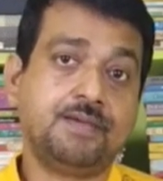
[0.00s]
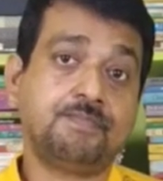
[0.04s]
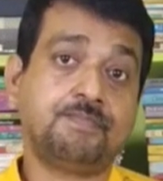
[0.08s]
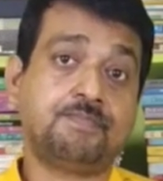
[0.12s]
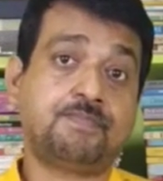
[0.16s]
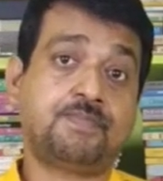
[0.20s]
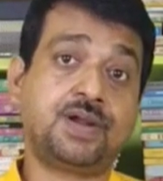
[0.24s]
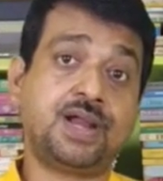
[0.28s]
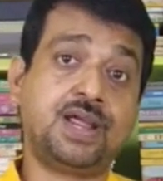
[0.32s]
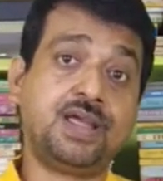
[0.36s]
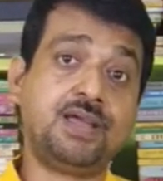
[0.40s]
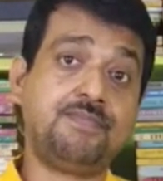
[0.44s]

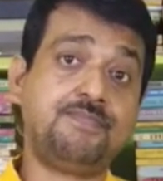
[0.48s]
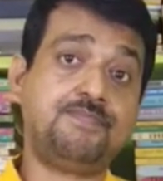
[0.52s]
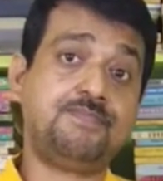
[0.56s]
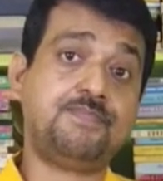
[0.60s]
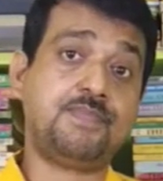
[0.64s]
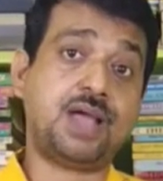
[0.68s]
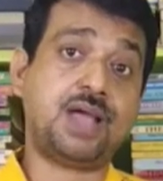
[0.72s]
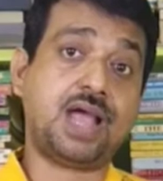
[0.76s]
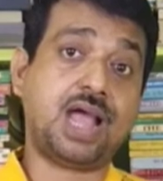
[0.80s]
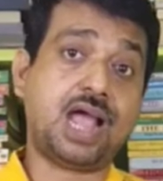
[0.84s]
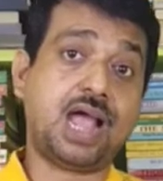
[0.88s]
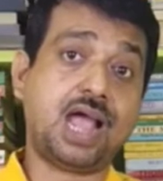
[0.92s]
Brave
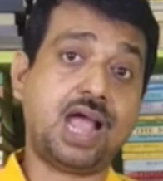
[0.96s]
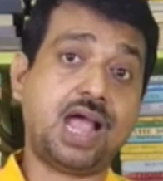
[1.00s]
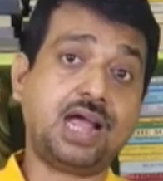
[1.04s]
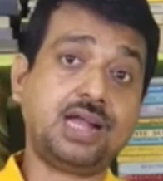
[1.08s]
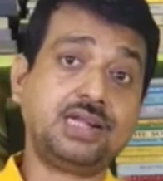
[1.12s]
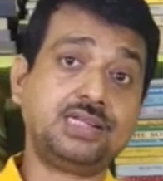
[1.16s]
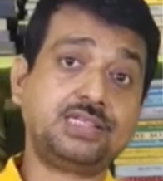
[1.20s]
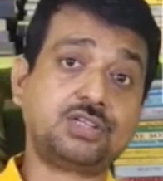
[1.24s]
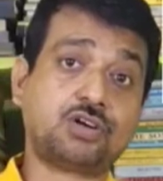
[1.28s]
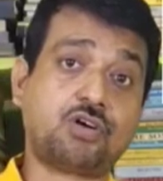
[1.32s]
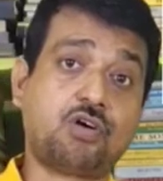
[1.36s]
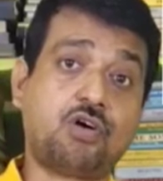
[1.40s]

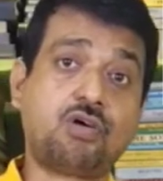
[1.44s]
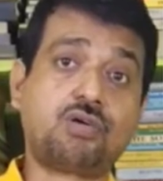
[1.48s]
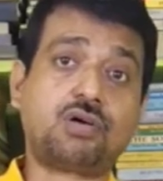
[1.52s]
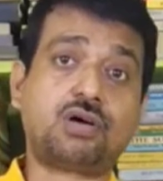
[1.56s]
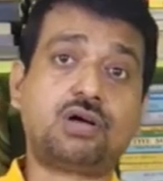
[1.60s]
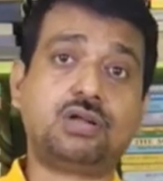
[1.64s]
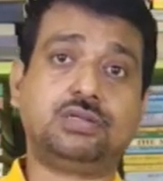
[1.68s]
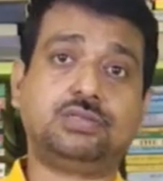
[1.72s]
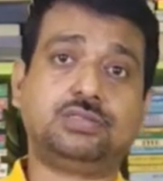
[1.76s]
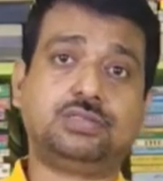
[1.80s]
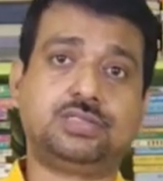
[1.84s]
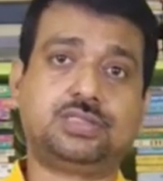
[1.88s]
and
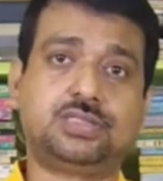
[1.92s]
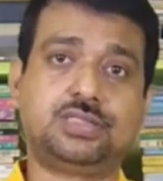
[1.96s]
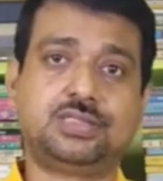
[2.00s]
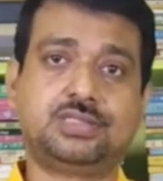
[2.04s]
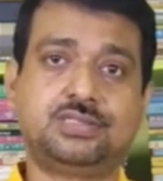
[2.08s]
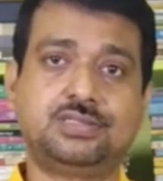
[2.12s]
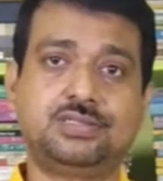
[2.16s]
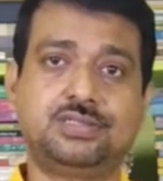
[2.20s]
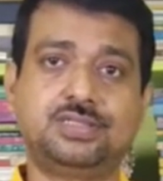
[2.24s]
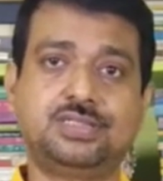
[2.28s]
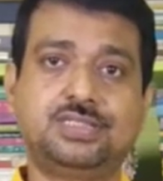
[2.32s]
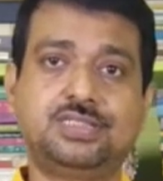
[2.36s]

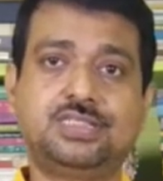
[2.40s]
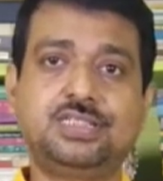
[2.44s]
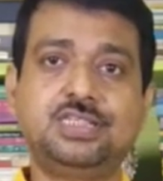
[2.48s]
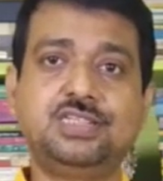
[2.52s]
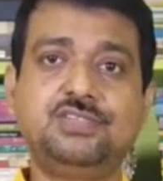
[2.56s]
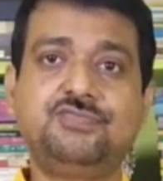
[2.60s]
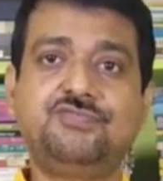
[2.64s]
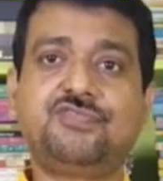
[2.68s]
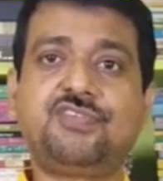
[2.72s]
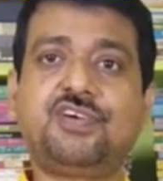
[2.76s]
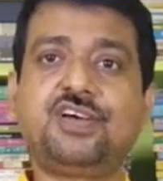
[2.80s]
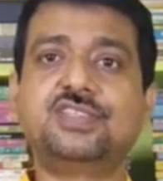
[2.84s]
occult,
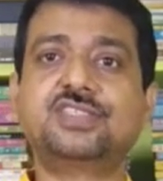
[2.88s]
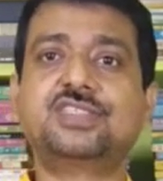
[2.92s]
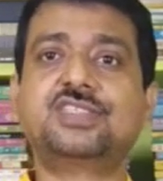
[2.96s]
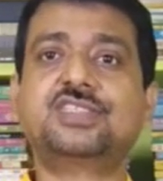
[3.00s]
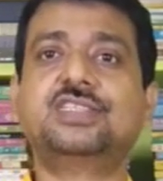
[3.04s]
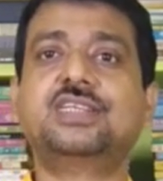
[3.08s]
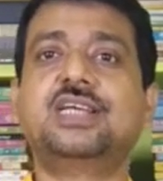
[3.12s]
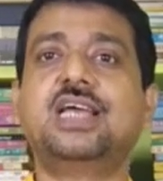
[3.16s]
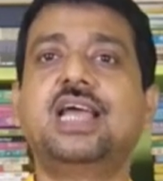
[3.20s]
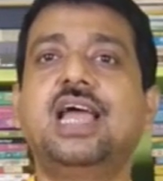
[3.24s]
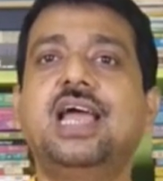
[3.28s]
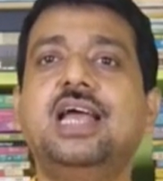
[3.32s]

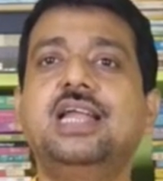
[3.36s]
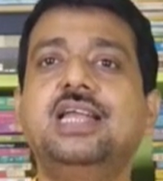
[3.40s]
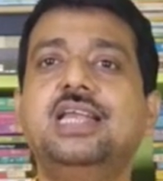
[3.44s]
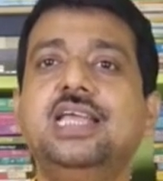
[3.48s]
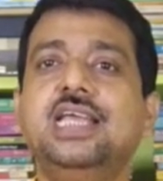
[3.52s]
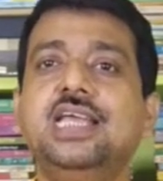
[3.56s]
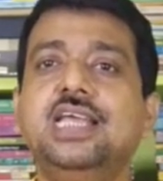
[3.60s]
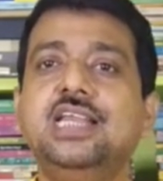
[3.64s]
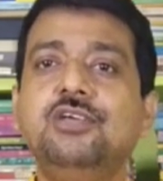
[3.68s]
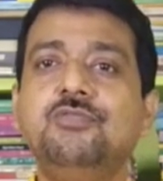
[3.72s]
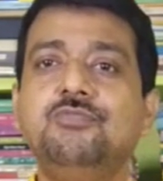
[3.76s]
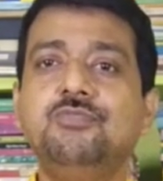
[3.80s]
steadfast and
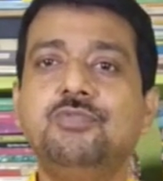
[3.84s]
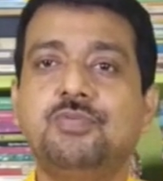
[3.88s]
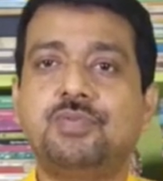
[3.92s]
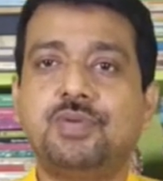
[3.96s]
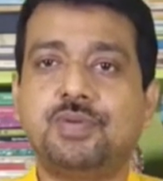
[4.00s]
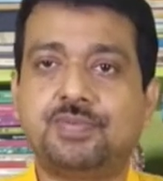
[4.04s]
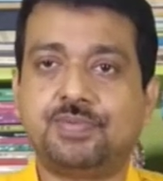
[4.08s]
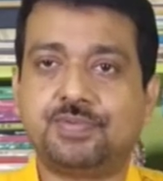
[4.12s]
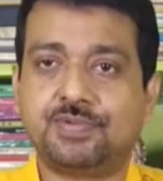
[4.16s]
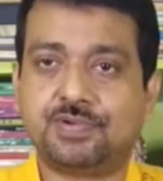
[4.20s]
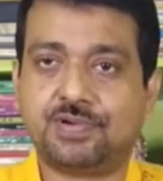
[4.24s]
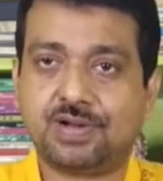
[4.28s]

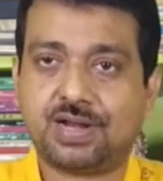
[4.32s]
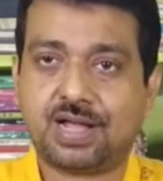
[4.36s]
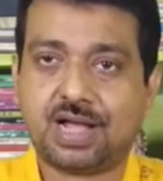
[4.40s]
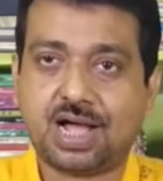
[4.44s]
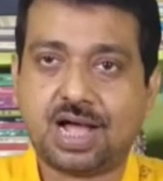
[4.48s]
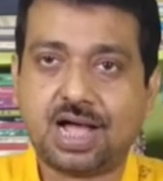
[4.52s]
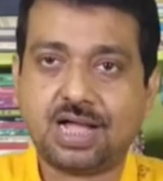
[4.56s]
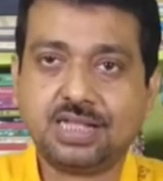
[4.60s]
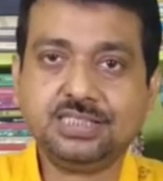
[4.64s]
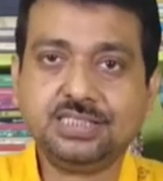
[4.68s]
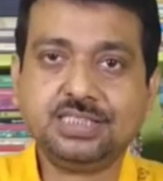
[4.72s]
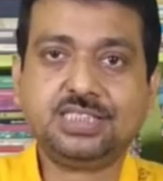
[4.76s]
irremovable,
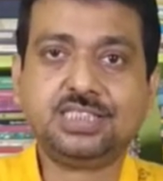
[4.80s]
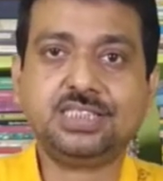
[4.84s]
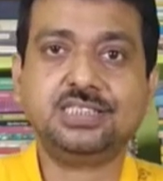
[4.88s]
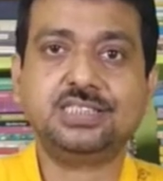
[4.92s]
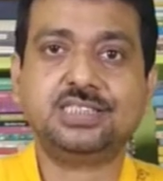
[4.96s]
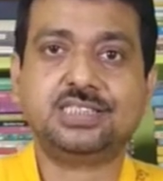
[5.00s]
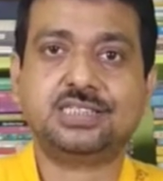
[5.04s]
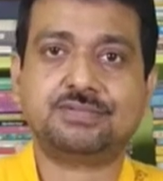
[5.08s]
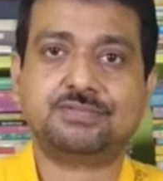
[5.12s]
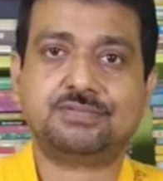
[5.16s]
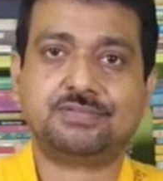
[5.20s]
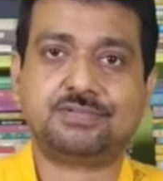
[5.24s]

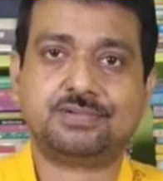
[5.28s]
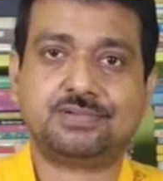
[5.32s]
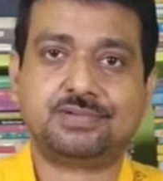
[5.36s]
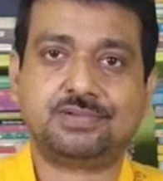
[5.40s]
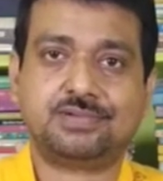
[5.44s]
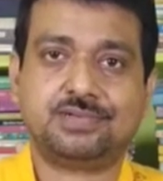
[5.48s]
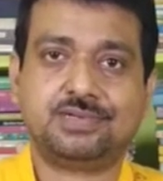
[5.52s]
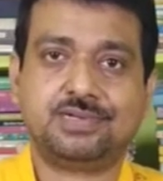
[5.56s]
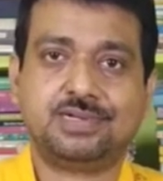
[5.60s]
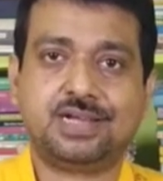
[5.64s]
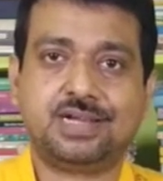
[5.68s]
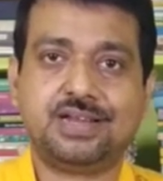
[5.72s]
unchangeable
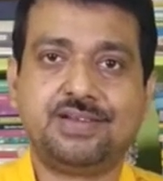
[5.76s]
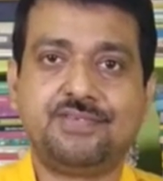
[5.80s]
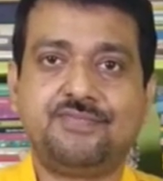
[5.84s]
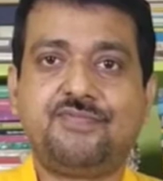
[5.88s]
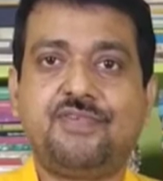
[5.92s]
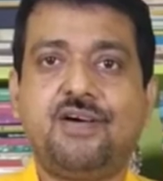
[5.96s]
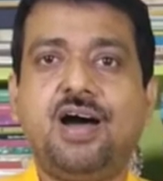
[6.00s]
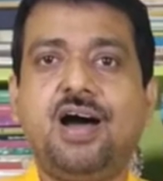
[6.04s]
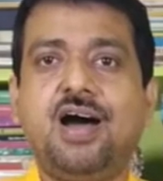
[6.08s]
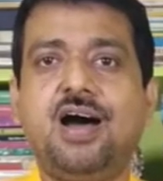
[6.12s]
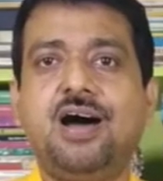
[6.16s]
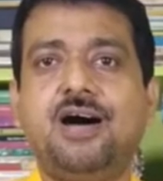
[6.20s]
and
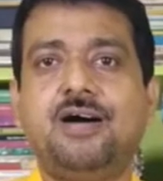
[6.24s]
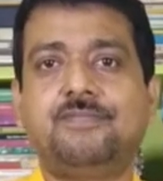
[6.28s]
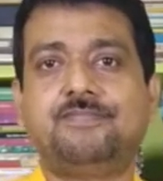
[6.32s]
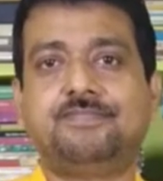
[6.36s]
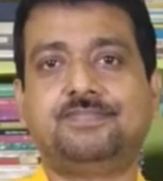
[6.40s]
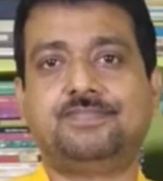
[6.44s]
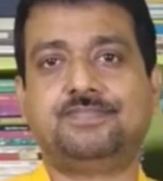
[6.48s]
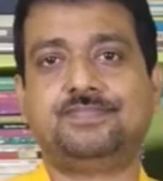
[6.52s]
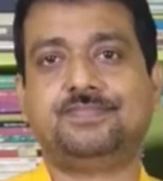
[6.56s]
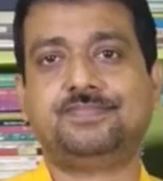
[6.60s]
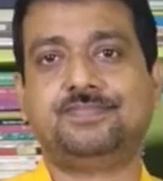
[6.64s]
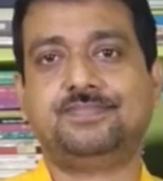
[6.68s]
firm.